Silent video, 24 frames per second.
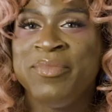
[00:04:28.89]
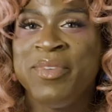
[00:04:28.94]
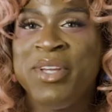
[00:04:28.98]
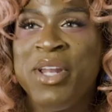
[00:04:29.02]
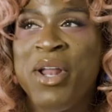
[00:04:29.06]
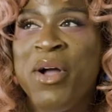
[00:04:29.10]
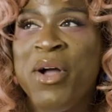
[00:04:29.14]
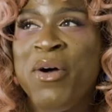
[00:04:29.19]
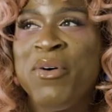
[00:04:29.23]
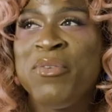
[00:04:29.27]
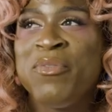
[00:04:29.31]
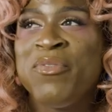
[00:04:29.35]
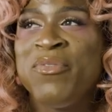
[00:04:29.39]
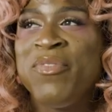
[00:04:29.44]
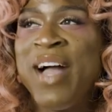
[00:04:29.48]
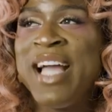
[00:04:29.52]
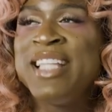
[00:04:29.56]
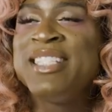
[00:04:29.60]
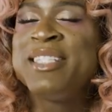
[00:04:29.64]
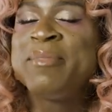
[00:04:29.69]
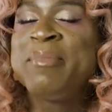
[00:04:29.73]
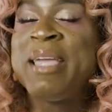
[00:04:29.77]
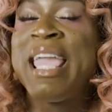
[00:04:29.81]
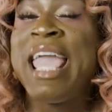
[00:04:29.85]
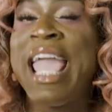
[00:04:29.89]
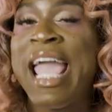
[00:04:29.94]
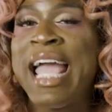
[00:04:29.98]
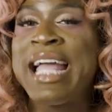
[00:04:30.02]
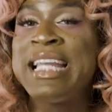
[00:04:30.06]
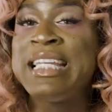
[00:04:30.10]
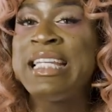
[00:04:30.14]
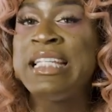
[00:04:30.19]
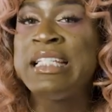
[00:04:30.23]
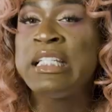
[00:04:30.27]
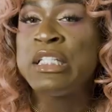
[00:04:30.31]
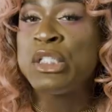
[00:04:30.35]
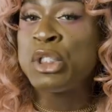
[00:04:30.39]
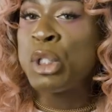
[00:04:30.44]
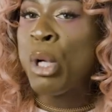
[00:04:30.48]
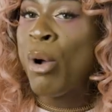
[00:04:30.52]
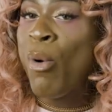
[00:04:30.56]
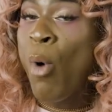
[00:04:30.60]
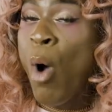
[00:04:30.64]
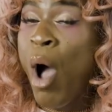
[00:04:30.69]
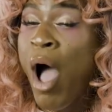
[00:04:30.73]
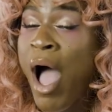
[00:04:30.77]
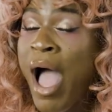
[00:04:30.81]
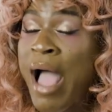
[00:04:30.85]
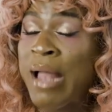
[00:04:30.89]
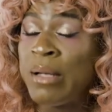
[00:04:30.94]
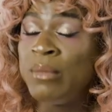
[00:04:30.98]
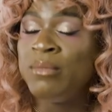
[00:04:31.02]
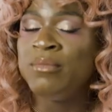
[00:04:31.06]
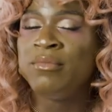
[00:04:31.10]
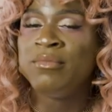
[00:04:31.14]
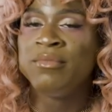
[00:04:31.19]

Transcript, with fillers: You know, find some candy to suck on.